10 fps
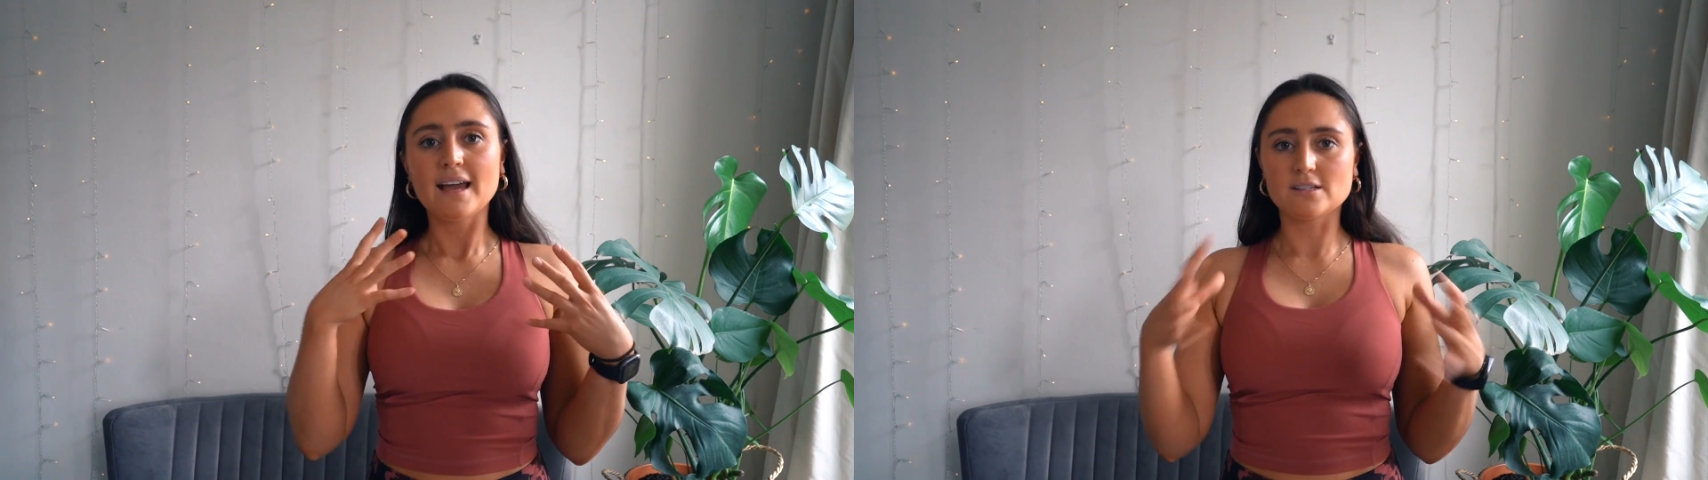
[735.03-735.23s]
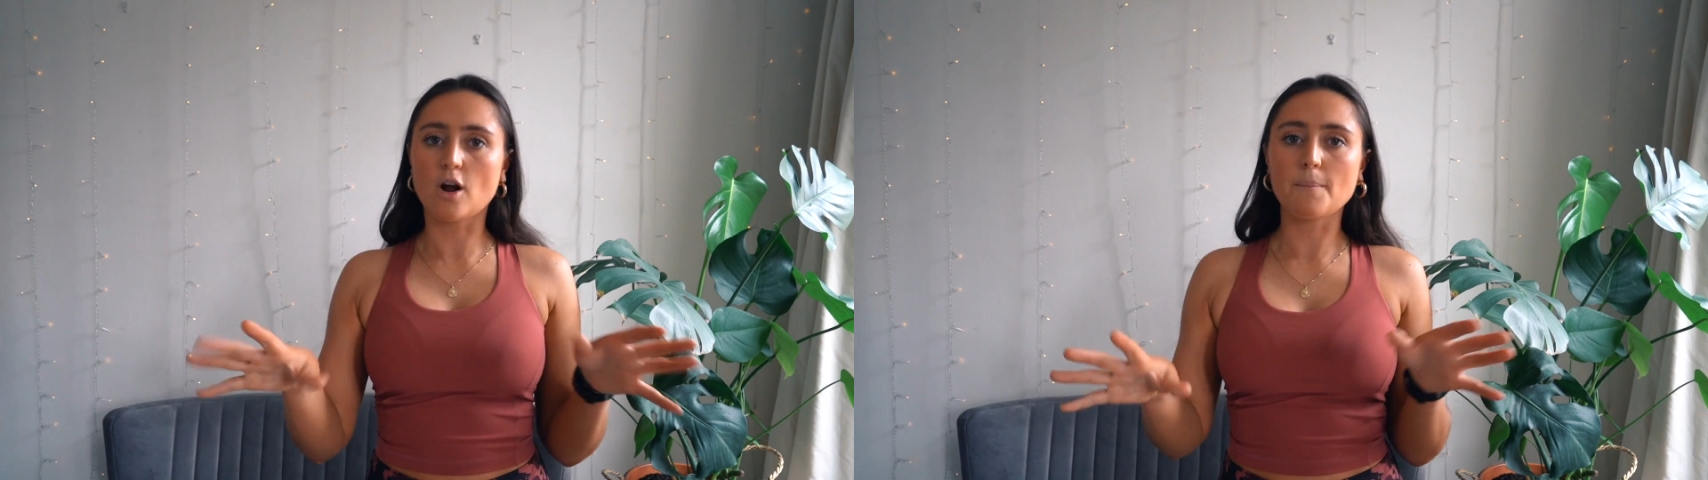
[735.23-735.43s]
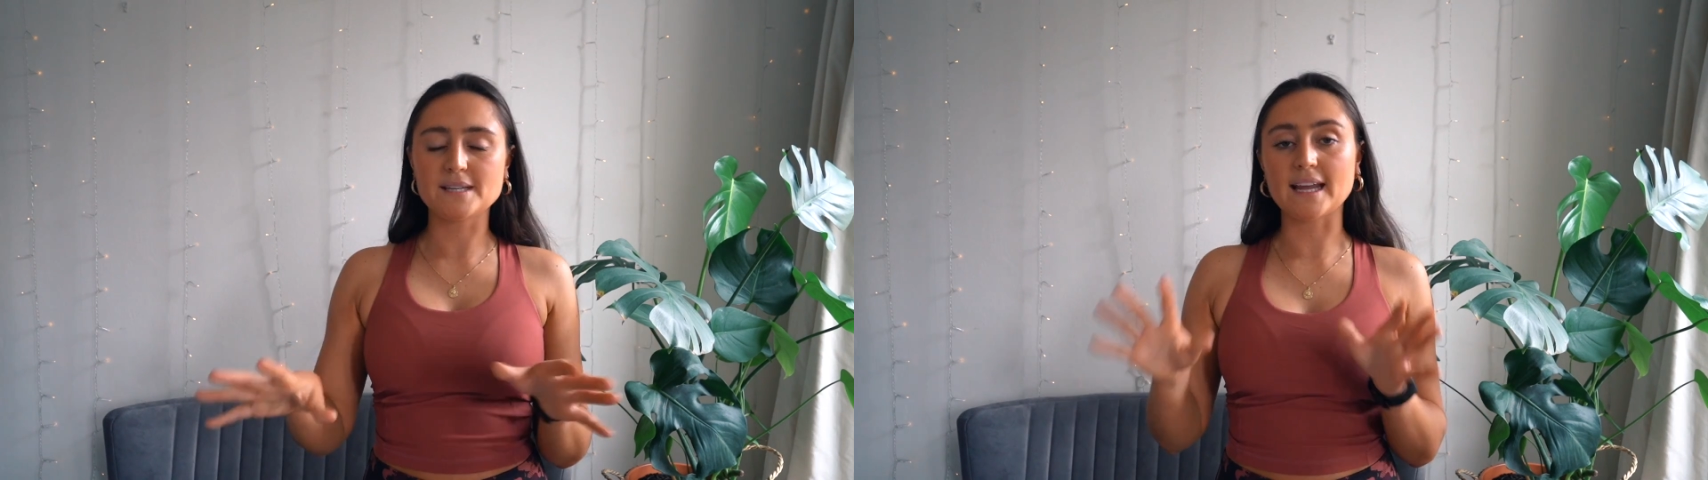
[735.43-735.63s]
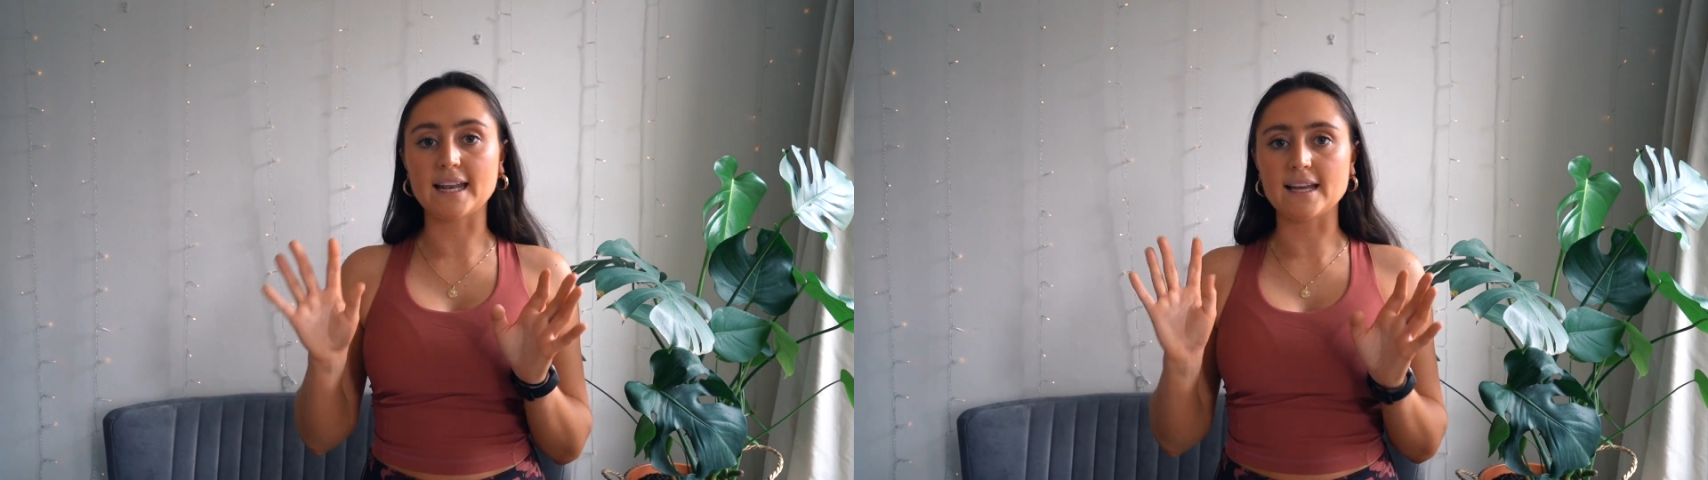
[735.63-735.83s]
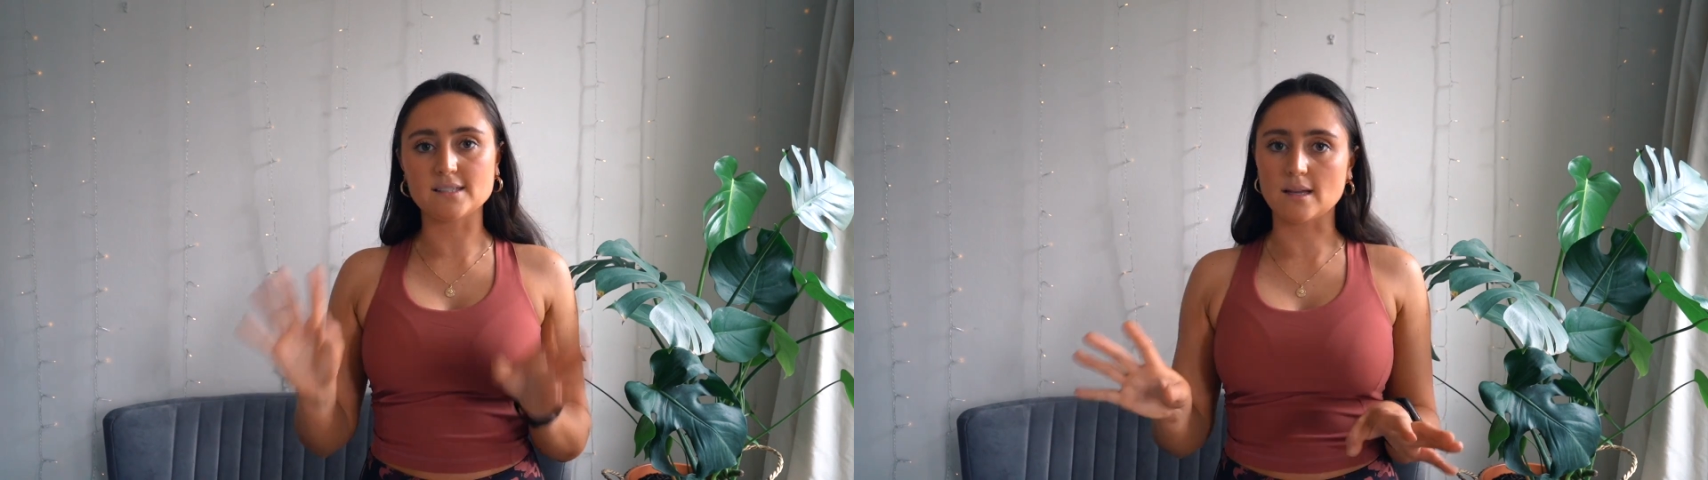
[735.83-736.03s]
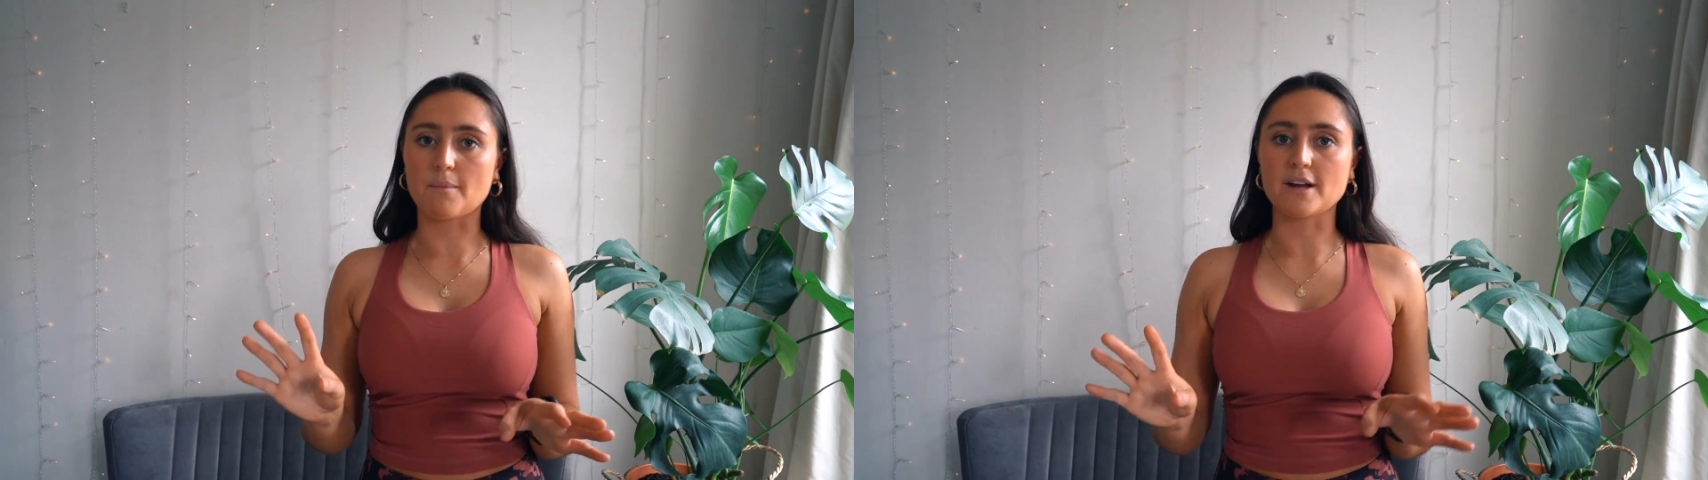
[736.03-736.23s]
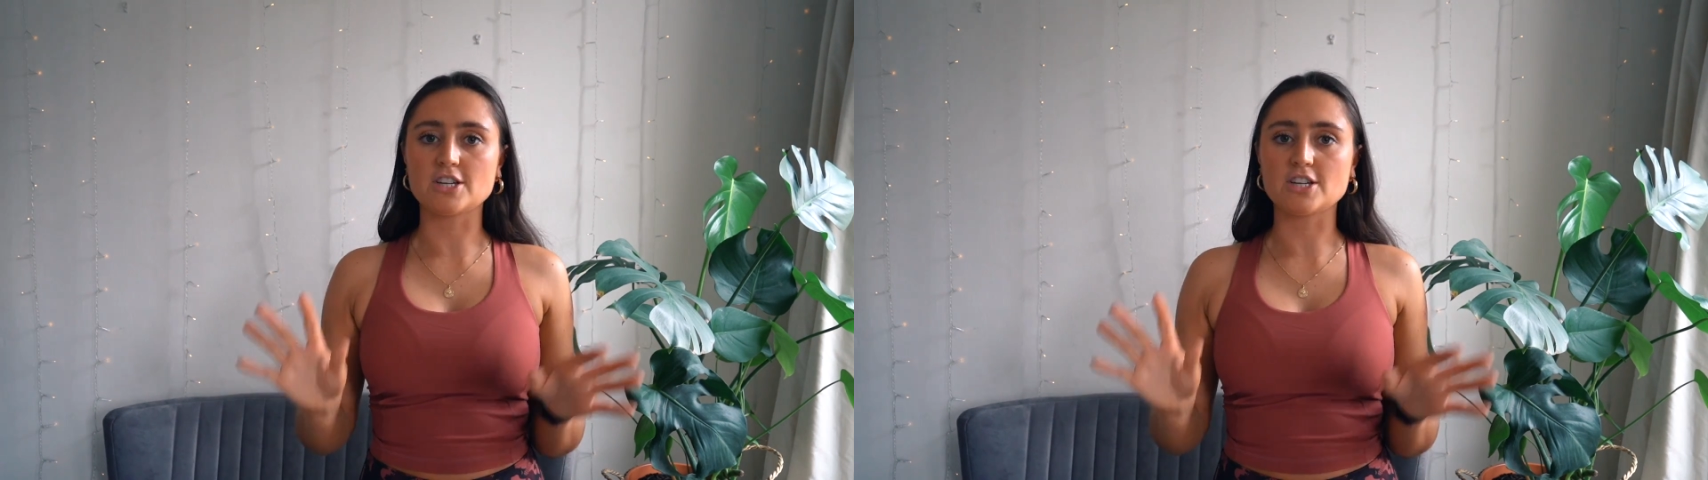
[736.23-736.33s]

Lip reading: It's not particularly a summery